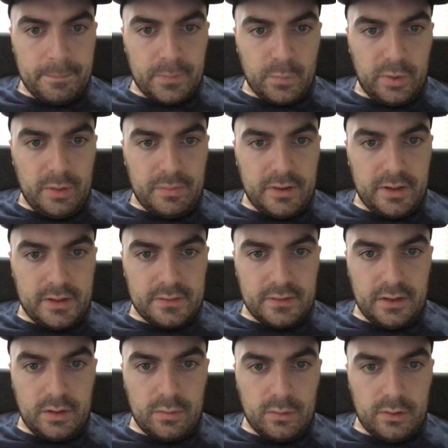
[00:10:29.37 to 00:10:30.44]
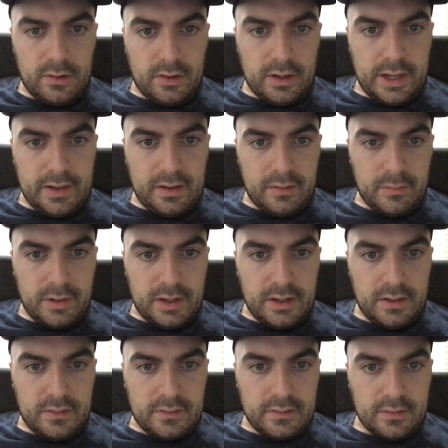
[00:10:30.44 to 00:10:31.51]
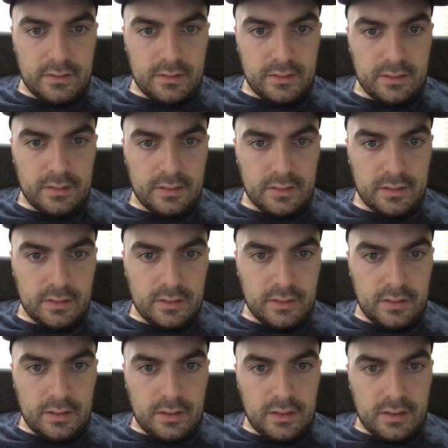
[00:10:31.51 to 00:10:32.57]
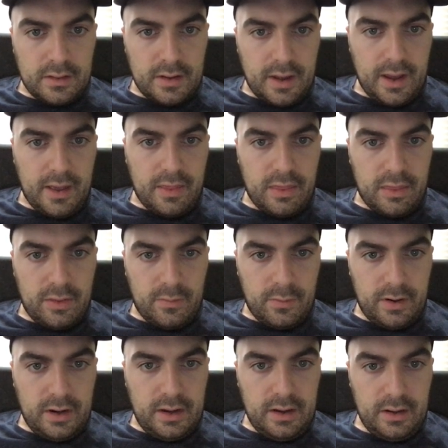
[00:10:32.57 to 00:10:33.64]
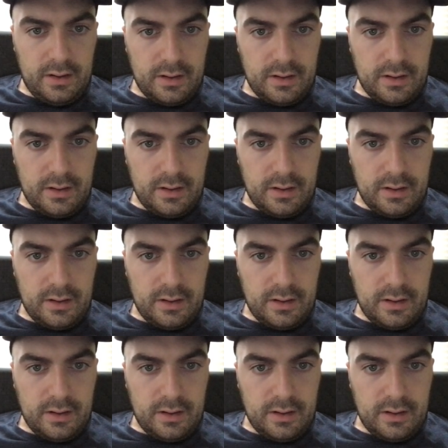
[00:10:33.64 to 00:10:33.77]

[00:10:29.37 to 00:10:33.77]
we plus equal element at 3.